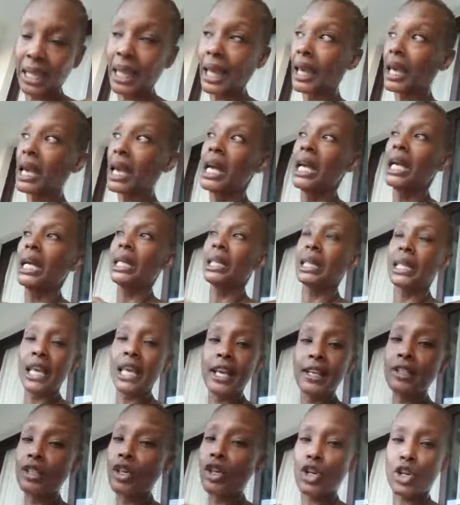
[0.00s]
Like,
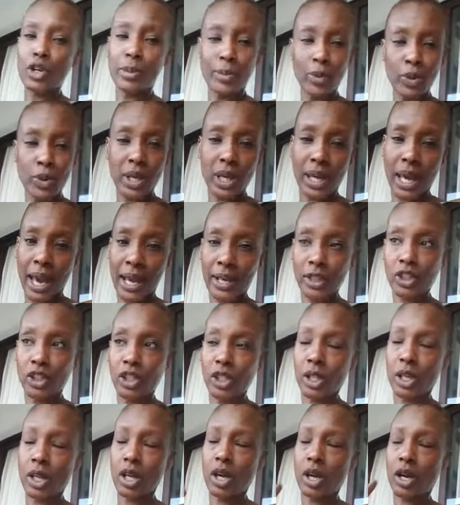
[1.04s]
these are communication